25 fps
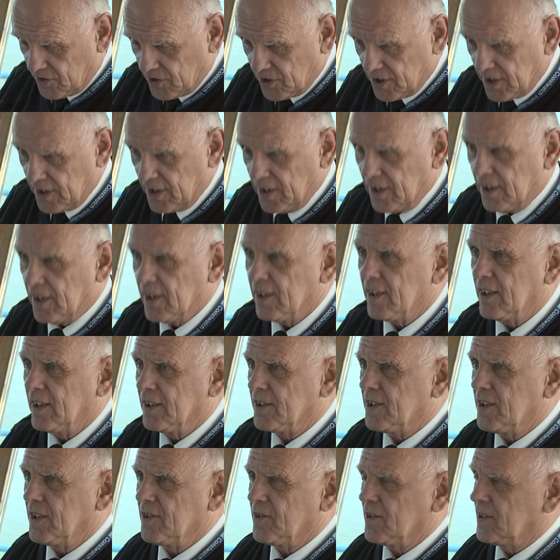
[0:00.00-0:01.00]
indeed. Yeah.
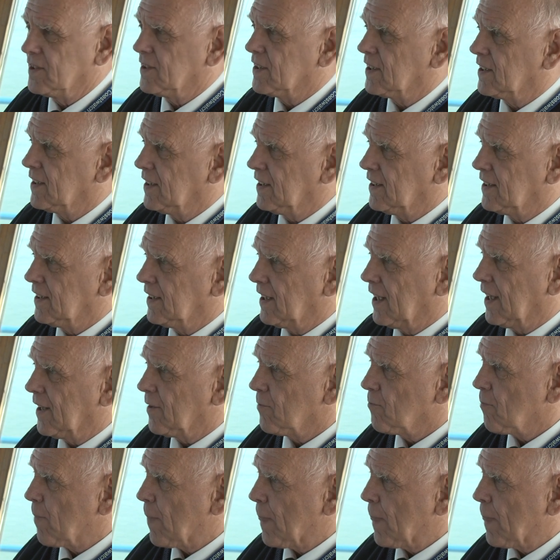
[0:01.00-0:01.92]
It is indeed, yeah.